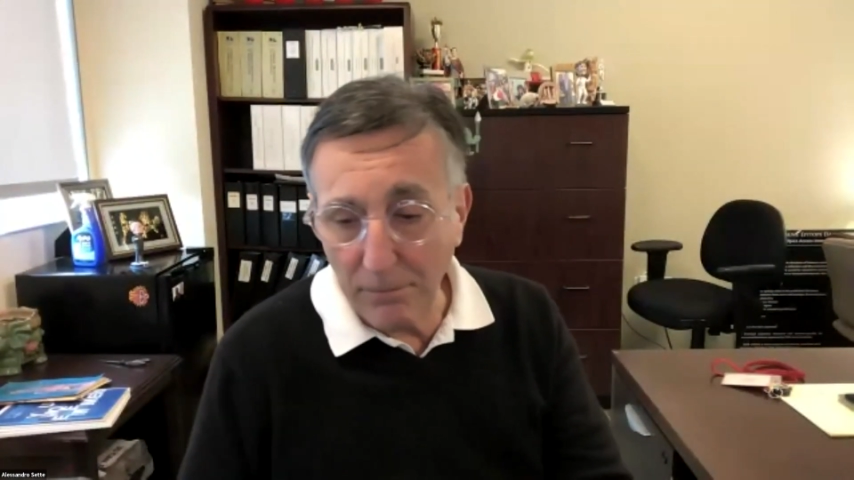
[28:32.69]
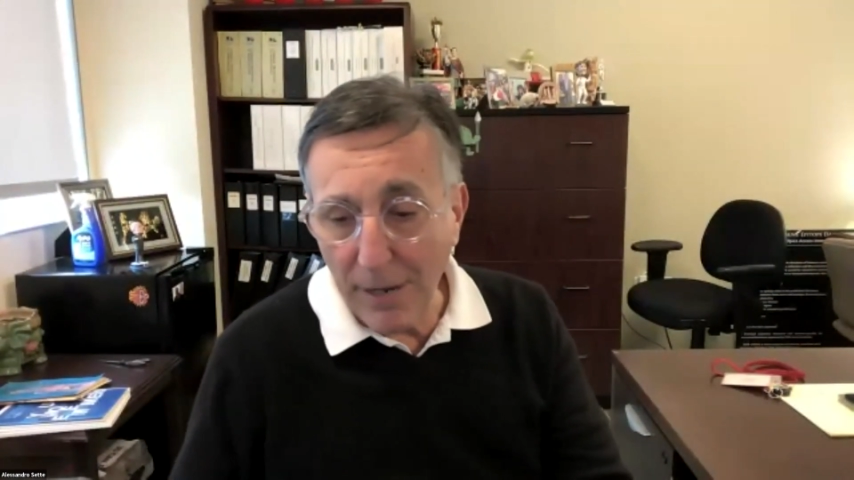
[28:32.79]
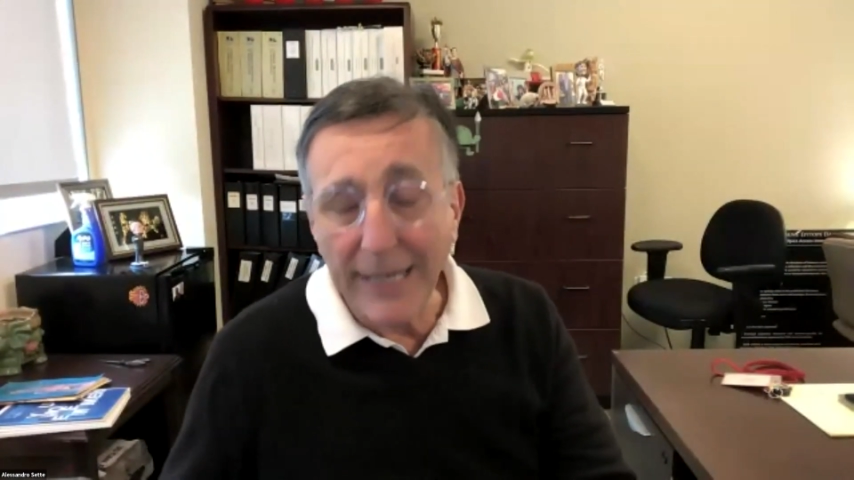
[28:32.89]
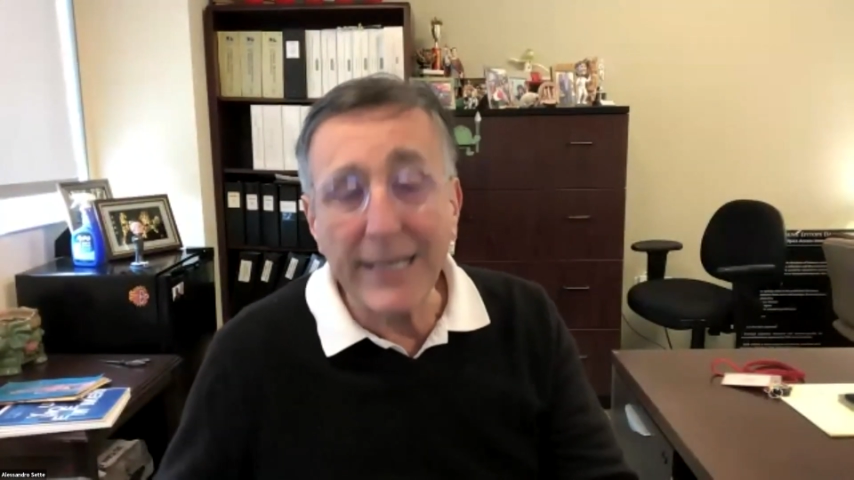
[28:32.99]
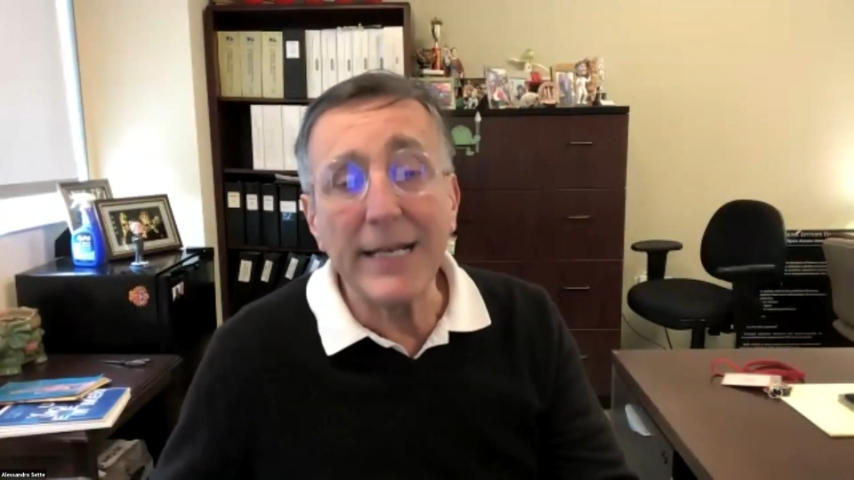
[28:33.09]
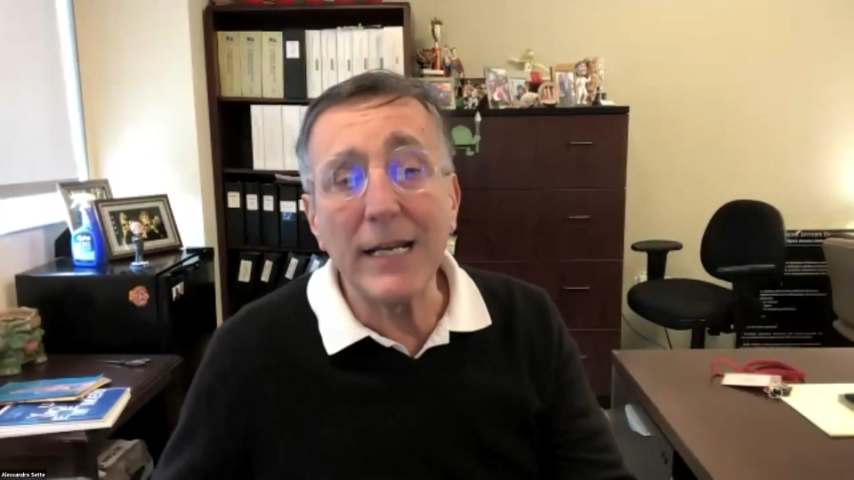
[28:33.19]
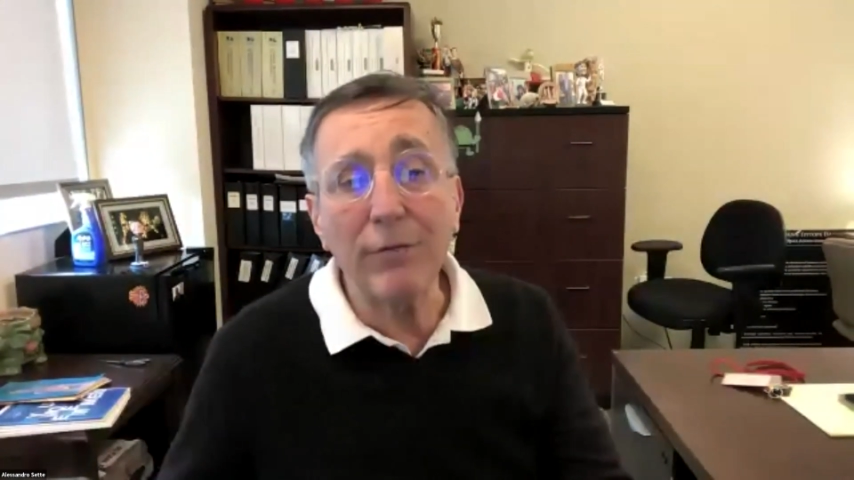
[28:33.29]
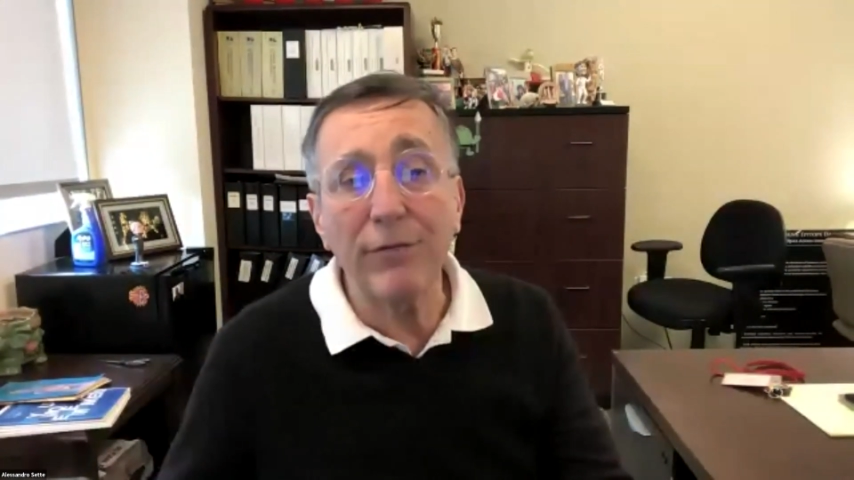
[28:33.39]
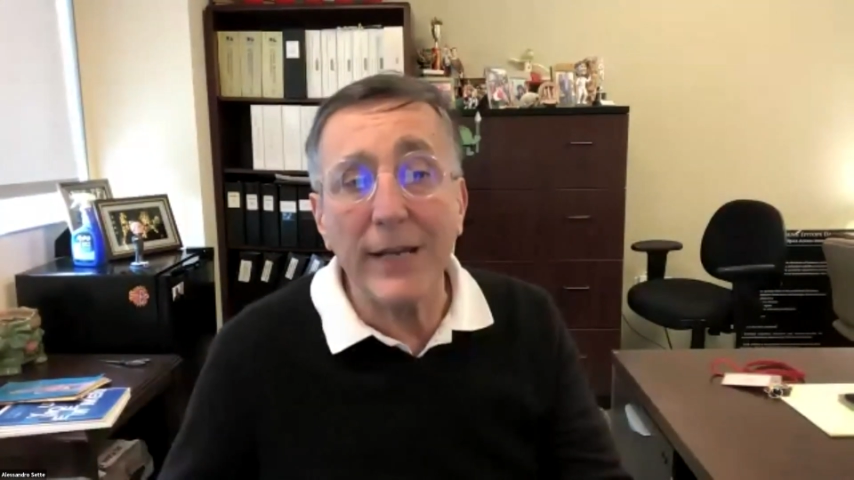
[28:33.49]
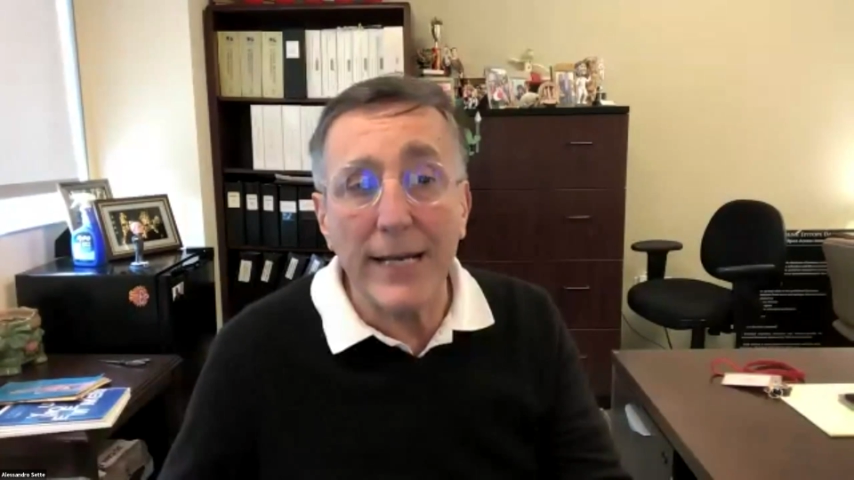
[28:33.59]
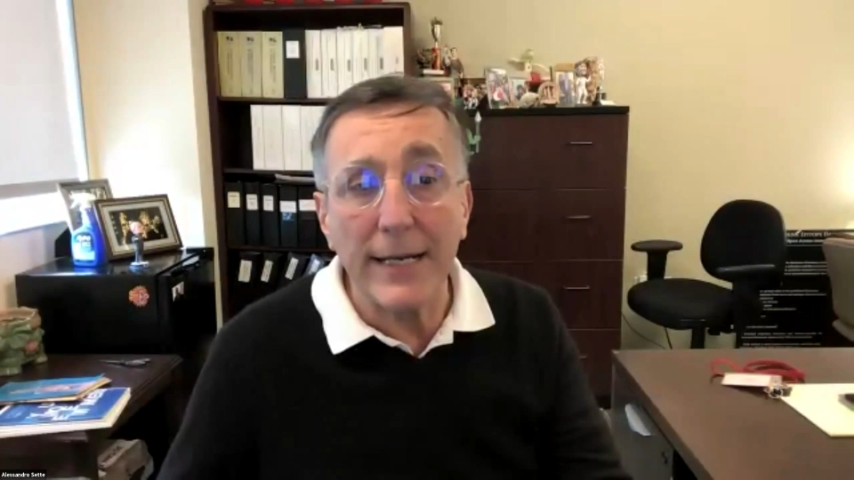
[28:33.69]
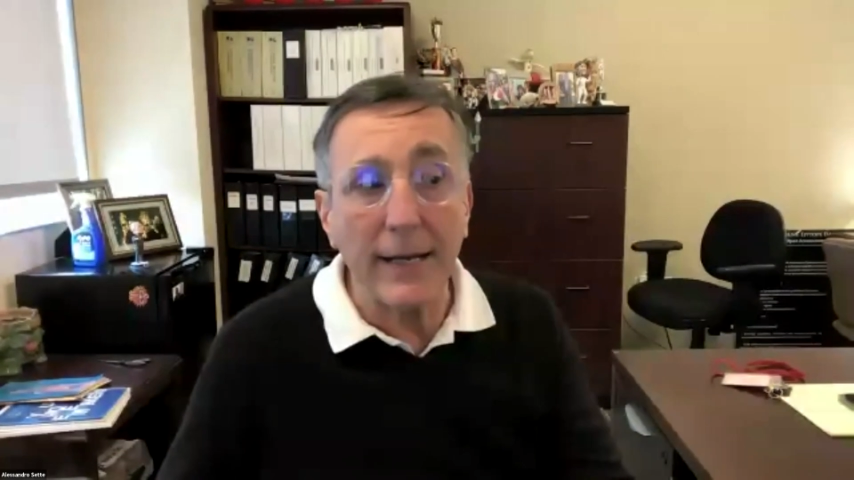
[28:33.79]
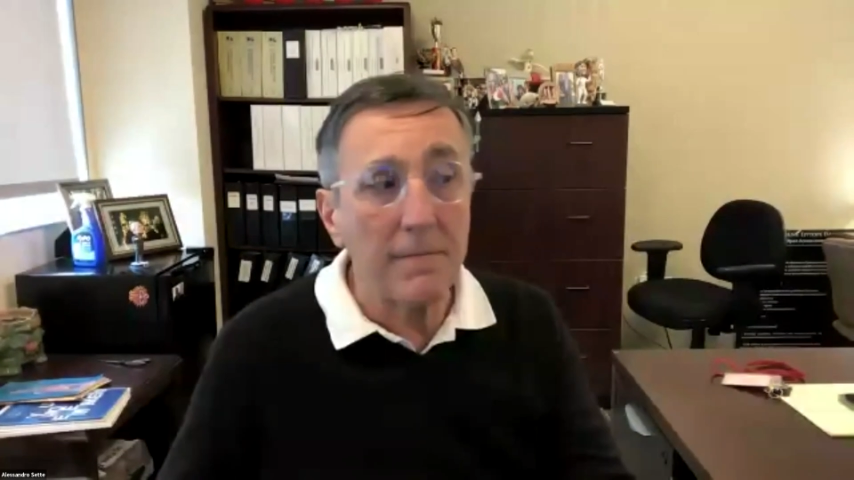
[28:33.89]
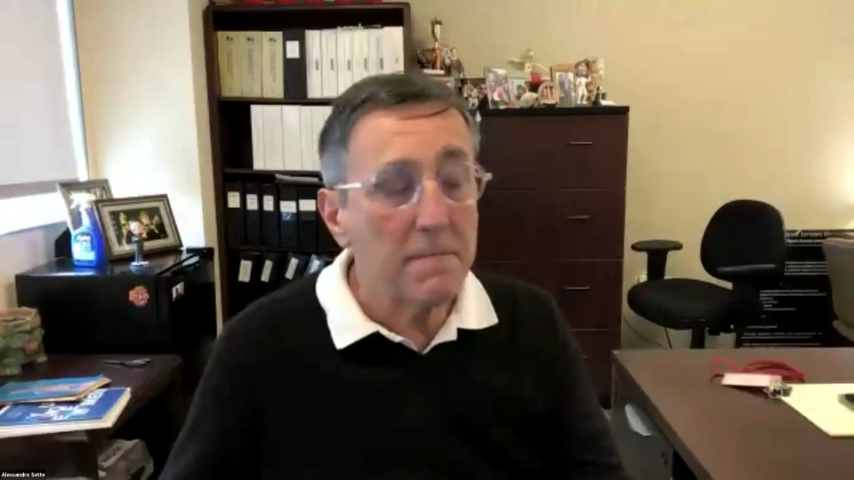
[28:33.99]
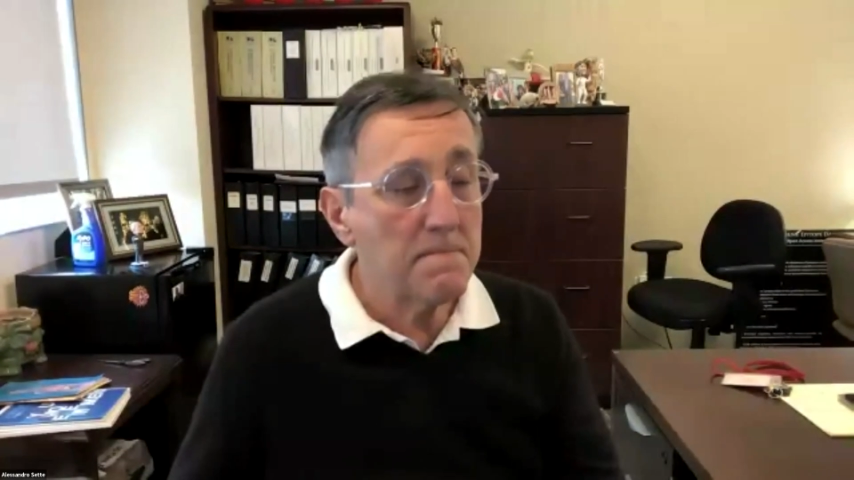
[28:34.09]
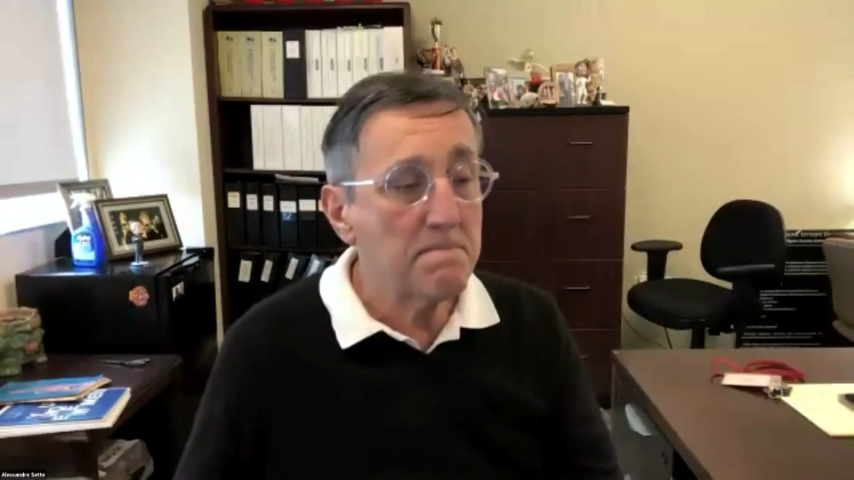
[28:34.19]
binding affinity.